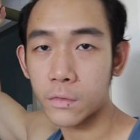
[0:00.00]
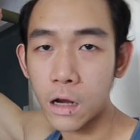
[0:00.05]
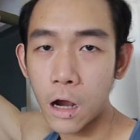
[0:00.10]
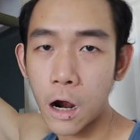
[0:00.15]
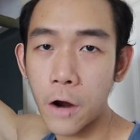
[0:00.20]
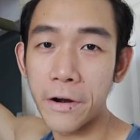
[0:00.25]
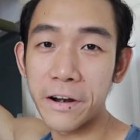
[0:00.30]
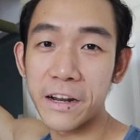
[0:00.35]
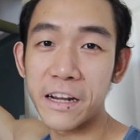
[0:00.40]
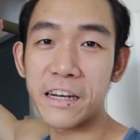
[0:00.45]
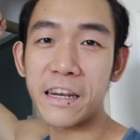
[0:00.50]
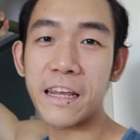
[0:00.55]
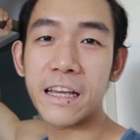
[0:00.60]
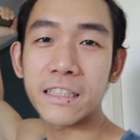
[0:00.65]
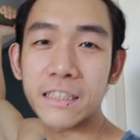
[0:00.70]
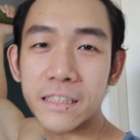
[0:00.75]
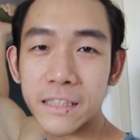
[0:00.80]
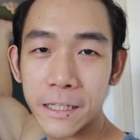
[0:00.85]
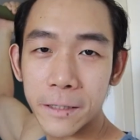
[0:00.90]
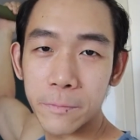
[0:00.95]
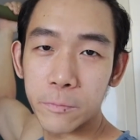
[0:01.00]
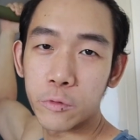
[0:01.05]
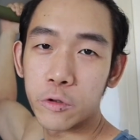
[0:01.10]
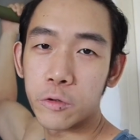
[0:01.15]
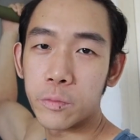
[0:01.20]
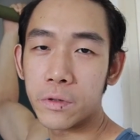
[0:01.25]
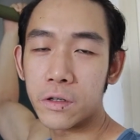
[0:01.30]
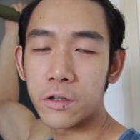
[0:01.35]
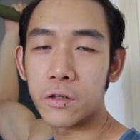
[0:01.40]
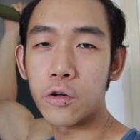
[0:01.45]
Alright, the next tip will
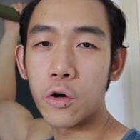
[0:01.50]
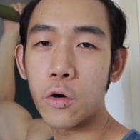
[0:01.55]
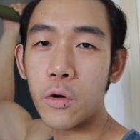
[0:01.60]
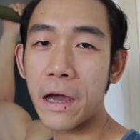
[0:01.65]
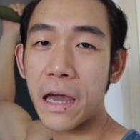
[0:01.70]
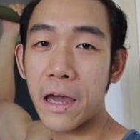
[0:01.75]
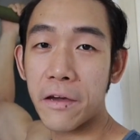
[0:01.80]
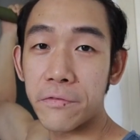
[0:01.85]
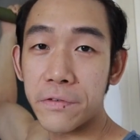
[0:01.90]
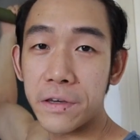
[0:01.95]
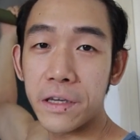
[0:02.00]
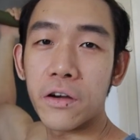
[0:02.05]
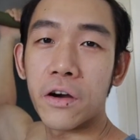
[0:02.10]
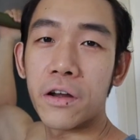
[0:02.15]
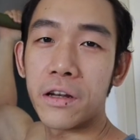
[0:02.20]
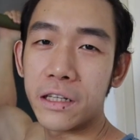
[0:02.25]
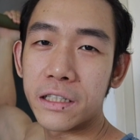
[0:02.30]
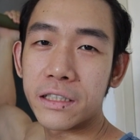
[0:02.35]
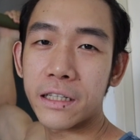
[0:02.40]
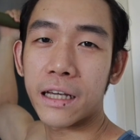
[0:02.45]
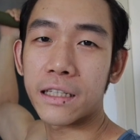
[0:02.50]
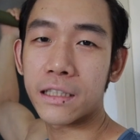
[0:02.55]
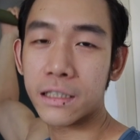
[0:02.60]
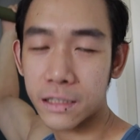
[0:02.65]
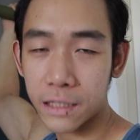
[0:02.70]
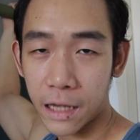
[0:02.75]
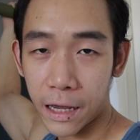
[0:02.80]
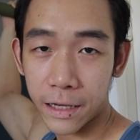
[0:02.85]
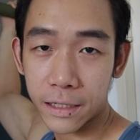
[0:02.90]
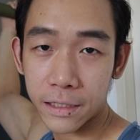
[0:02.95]
be to go heavy on this
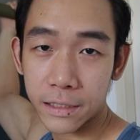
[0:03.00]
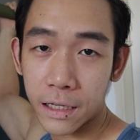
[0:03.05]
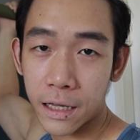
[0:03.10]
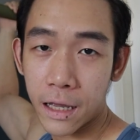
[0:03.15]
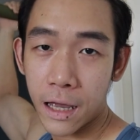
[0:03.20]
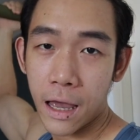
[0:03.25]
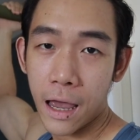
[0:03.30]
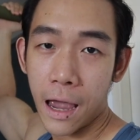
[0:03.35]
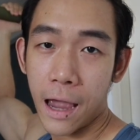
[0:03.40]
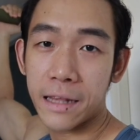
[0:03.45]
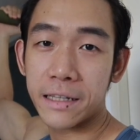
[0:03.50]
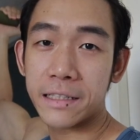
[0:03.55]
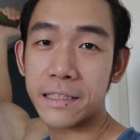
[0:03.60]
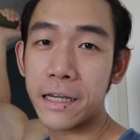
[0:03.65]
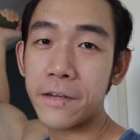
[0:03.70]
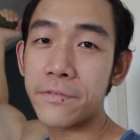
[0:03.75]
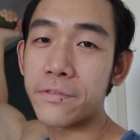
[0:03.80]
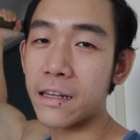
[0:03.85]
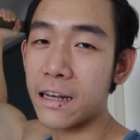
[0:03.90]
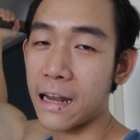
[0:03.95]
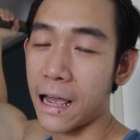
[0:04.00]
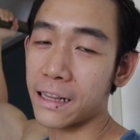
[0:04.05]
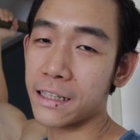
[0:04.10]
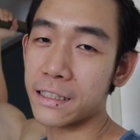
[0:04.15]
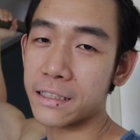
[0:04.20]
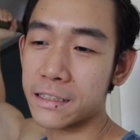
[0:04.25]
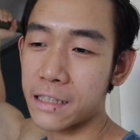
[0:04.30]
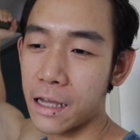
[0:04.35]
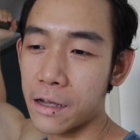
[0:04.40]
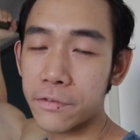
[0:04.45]
exercise and save the lighter
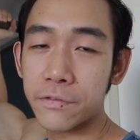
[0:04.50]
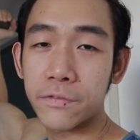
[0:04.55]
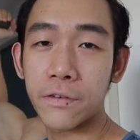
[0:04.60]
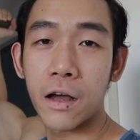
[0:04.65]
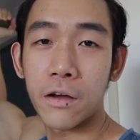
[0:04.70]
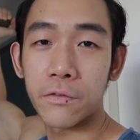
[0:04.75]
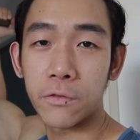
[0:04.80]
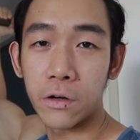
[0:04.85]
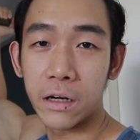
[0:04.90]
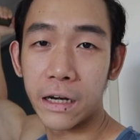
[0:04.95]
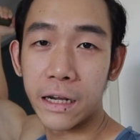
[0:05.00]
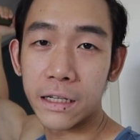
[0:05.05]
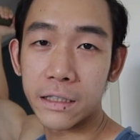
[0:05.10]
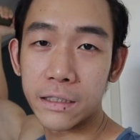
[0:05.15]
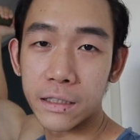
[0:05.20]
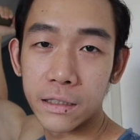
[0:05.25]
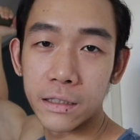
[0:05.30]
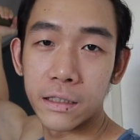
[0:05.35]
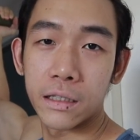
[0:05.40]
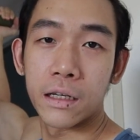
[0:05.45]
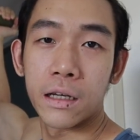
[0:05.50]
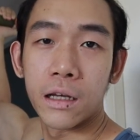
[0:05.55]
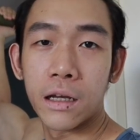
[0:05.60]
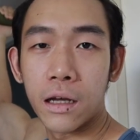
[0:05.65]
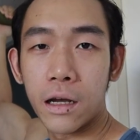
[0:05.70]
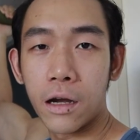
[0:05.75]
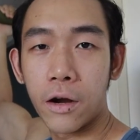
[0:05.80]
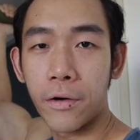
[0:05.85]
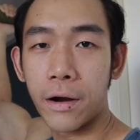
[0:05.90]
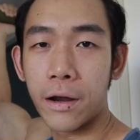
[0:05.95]
stuff for later.
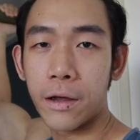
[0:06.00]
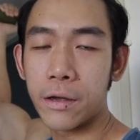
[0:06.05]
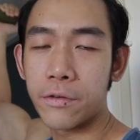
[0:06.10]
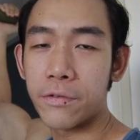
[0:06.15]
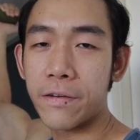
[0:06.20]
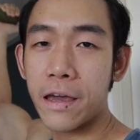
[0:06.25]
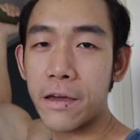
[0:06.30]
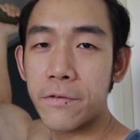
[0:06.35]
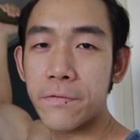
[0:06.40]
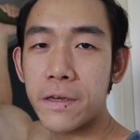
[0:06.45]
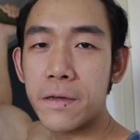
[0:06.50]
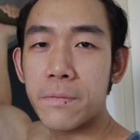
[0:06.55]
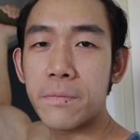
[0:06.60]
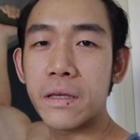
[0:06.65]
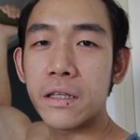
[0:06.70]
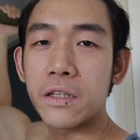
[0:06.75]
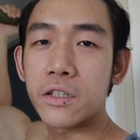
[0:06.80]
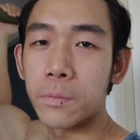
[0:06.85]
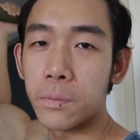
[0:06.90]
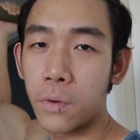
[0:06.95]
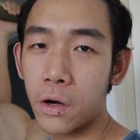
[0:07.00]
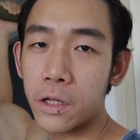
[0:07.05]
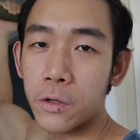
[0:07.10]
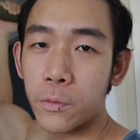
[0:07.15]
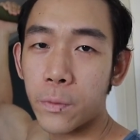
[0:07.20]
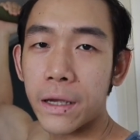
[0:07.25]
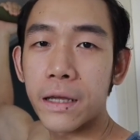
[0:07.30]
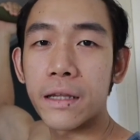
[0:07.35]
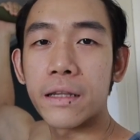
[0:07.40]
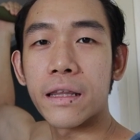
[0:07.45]
Alright, if heavy means your body
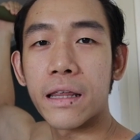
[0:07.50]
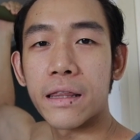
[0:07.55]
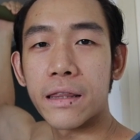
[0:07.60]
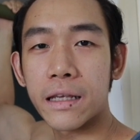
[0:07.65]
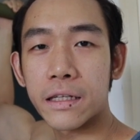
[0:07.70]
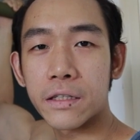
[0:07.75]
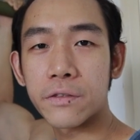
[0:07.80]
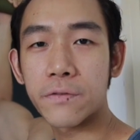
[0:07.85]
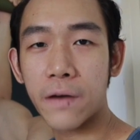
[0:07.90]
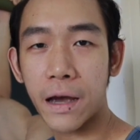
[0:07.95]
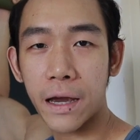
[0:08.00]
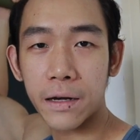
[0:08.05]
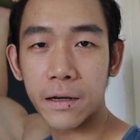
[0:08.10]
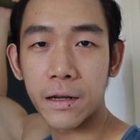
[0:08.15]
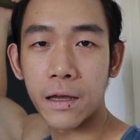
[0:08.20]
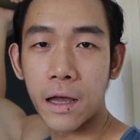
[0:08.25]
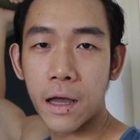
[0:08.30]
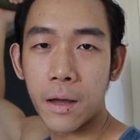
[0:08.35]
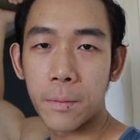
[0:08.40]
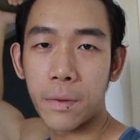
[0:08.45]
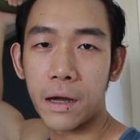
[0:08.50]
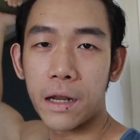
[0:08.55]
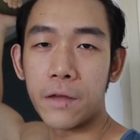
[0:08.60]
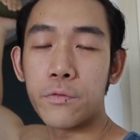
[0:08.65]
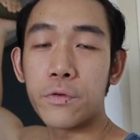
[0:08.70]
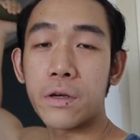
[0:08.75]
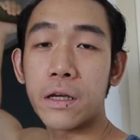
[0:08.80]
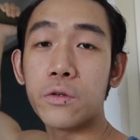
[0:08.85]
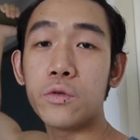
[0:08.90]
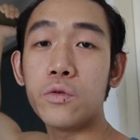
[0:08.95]
weight, then that's fine. But if
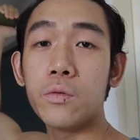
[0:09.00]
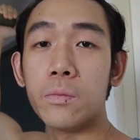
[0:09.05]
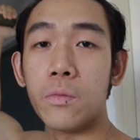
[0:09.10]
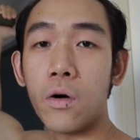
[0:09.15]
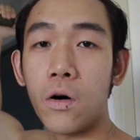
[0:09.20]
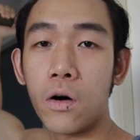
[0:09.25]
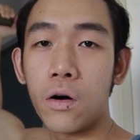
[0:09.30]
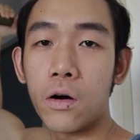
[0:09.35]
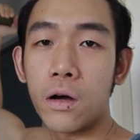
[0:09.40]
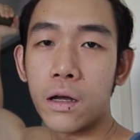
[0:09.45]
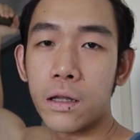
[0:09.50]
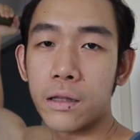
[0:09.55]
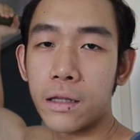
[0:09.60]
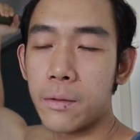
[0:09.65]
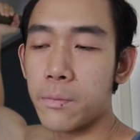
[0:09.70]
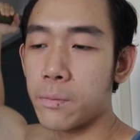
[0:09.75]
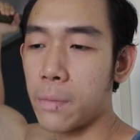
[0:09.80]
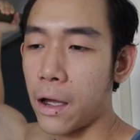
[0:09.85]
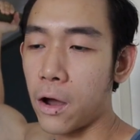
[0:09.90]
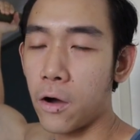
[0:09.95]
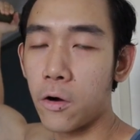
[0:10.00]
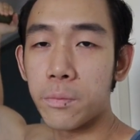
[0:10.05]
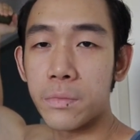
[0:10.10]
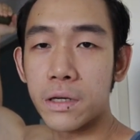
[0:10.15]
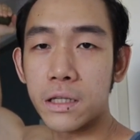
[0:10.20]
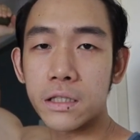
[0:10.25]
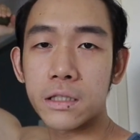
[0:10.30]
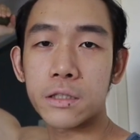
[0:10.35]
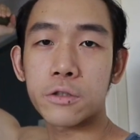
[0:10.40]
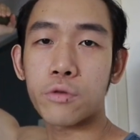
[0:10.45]
you can do more, then by all
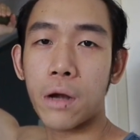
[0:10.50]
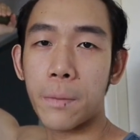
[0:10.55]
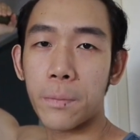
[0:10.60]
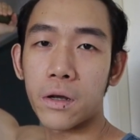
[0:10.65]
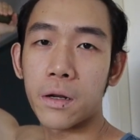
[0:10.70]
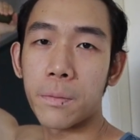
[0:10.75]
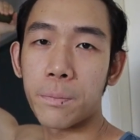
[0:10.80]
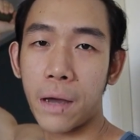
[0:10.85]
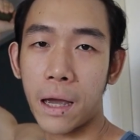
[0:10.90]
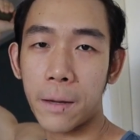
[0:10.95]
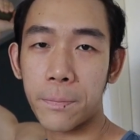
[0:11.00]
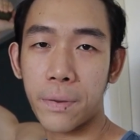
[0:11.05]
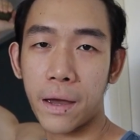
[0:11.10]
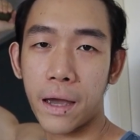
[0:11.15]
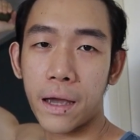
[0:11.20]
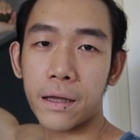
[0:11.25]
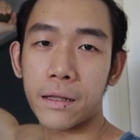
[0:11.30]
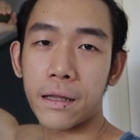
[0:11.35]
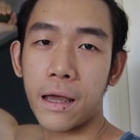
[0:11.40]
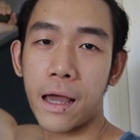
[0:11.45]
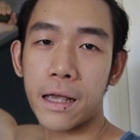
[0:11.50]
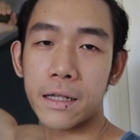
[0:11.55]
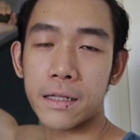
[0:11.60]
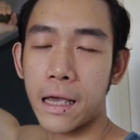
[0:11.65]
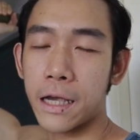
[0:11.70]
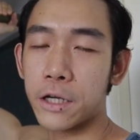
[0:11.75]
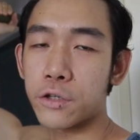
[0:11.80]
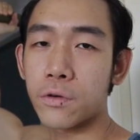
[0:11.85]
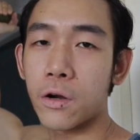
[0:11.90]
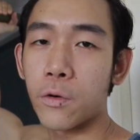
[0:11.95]
means strap on a backpack that has
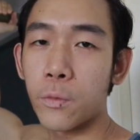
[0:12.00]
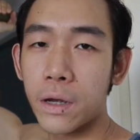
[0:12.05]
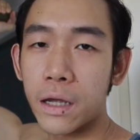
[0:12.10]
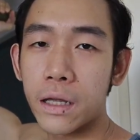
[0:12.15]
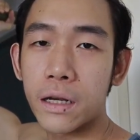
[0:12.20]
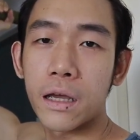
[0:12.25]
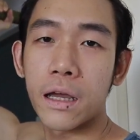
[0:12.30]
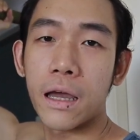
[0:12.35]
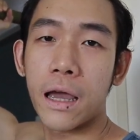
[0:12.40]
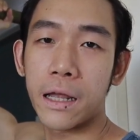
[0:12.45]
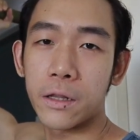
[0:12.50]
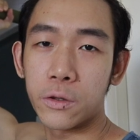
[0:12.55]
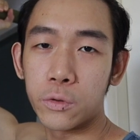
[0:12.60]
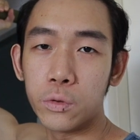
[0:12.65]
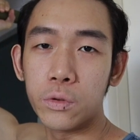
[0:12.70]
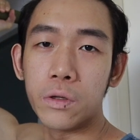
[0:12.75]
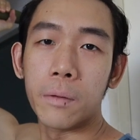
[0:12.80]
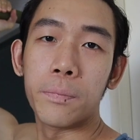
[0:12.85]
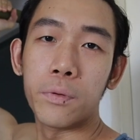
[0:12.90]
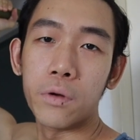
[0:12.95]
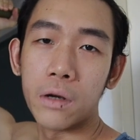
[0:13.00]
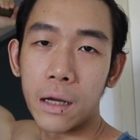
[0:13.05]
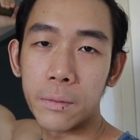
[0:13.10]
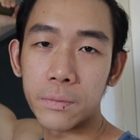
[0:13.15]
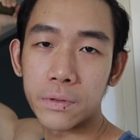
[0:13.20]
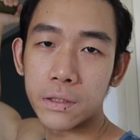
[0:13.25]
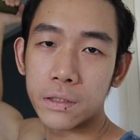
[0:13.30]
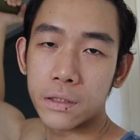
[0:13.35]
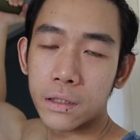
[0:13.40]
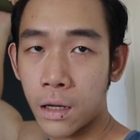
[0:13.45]
extra weight and do the
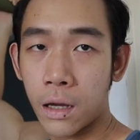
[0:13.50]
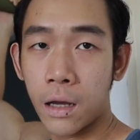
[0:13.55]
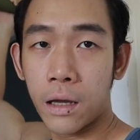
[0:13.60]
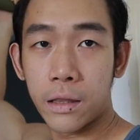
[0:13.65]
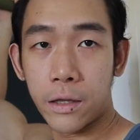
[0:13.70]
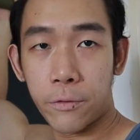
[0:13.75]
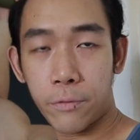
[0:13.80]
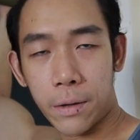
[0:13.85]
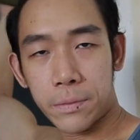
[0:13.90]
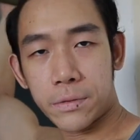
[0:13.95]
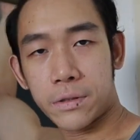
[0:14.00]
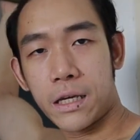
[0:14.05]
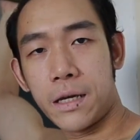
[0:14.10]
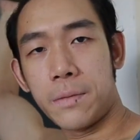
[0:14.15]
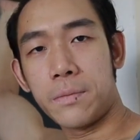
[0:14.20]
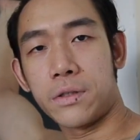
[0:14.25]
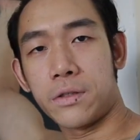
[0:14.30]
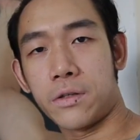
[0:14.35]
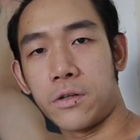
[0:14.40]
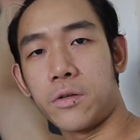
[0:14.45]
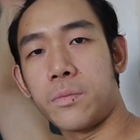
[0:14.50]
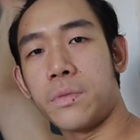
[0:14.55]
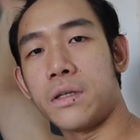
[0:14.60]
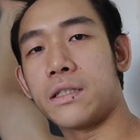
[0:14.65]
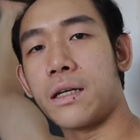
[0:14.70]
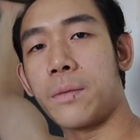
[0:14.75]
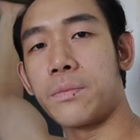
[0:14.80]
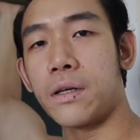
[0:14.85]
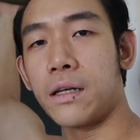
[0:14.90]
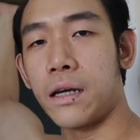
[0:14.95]
pull-ups. The rep scheme is going to be
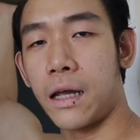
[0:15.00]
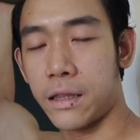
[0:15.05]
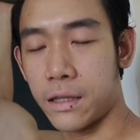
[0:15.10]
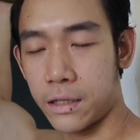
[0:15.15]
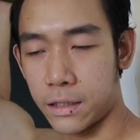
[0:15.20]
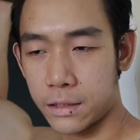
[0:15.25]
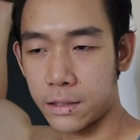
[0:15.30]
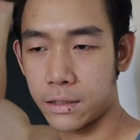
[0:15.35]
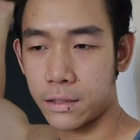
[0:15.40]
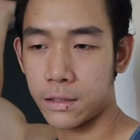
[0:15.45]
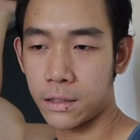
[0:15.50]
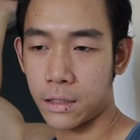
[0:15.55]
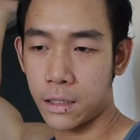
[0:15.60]
something like this.